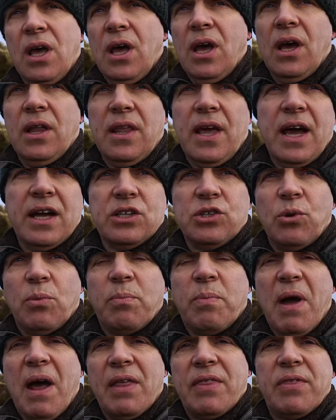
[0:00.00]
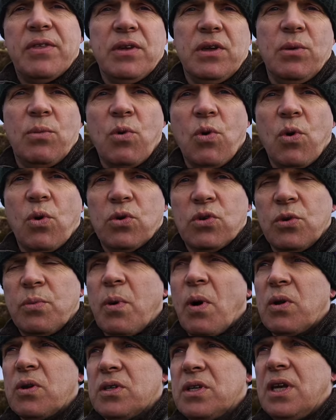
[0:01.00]
and the actual path that you walked
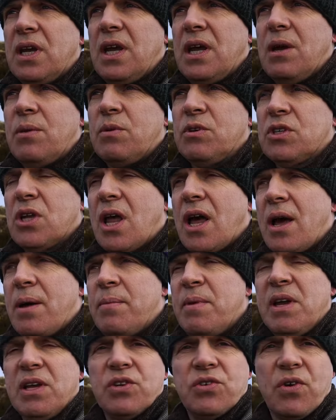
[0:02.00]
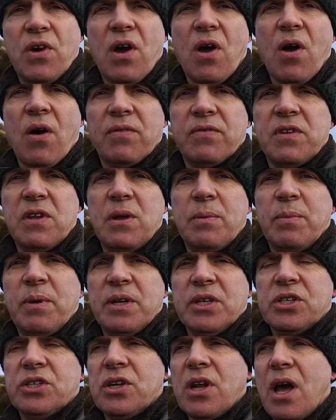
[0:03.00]
up onto here was like a metre and a half deep
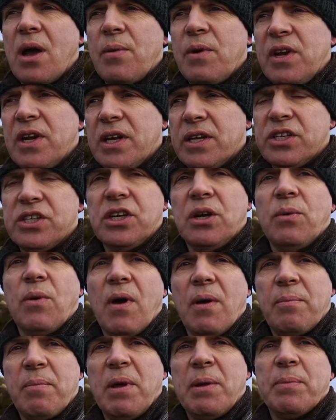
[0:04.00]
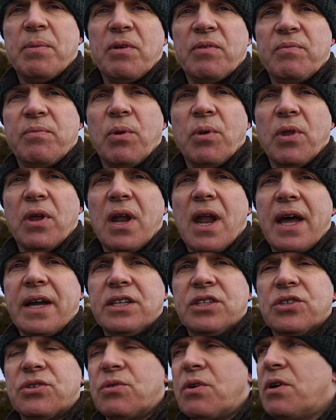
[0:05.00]
in snow, and you could see where people had put their
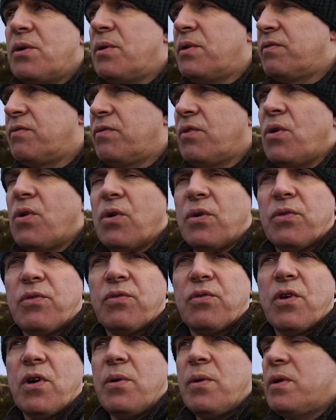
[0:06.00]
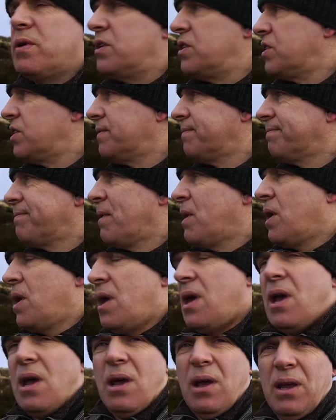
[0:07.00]
legs through and fallen through. It was,
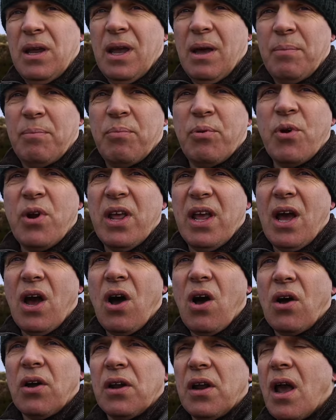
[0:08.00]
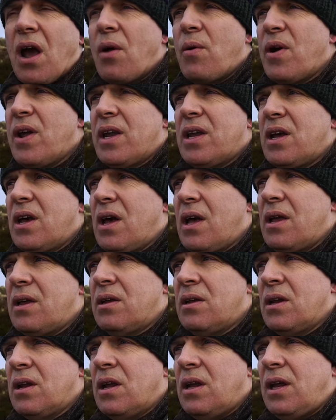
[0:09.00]
yeah, pretty hard going,
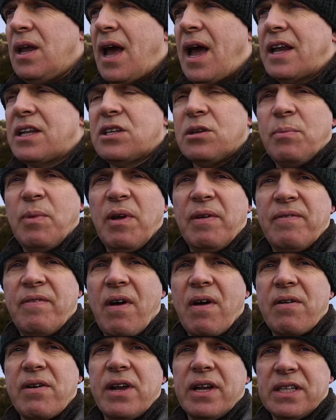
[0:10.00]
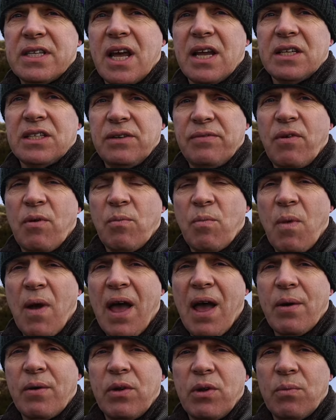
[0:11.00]
and you had to be very attentive on
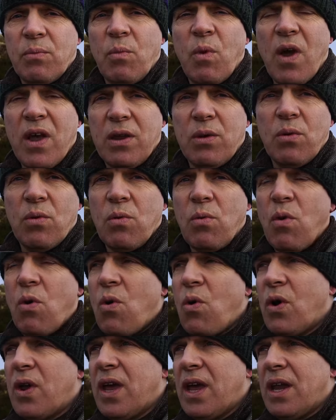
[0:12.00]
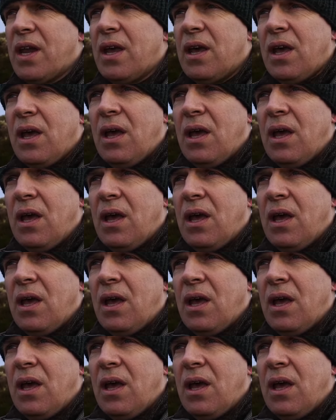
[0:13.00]
how you and where you were walking.